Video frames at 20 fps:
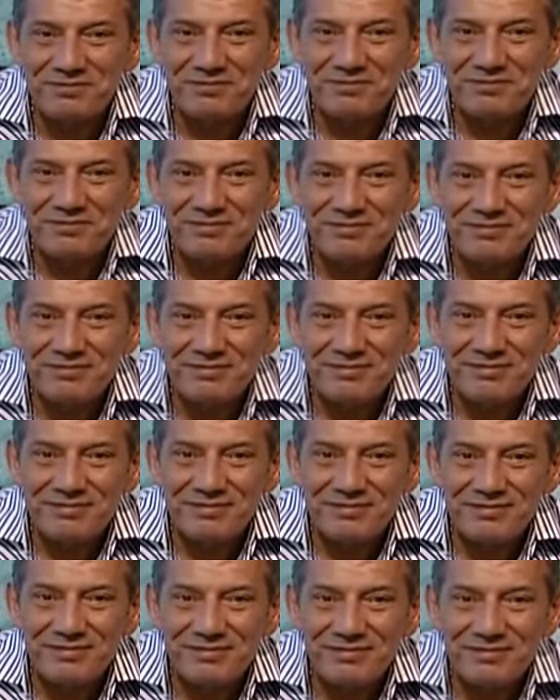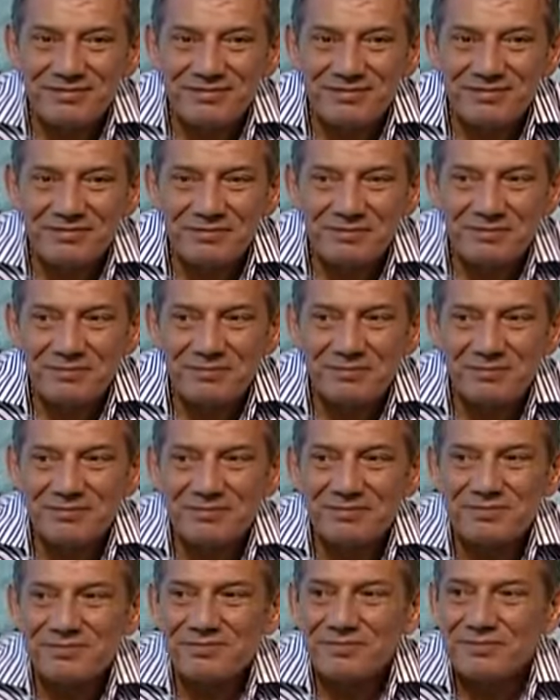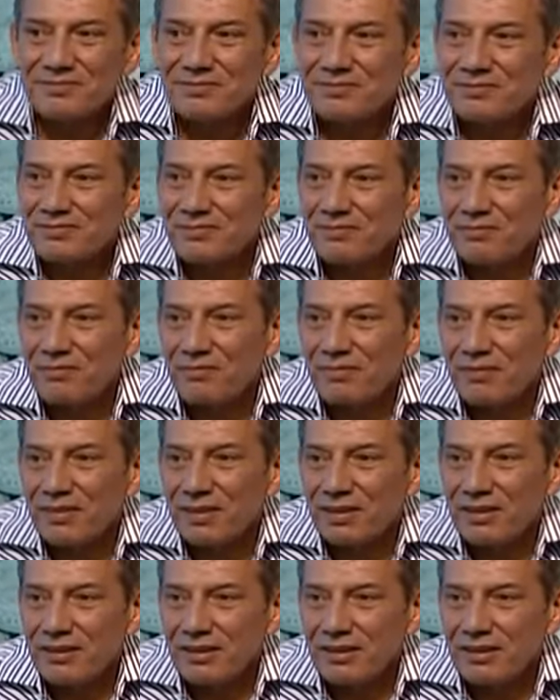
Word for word: Mm. Can we pray for the people?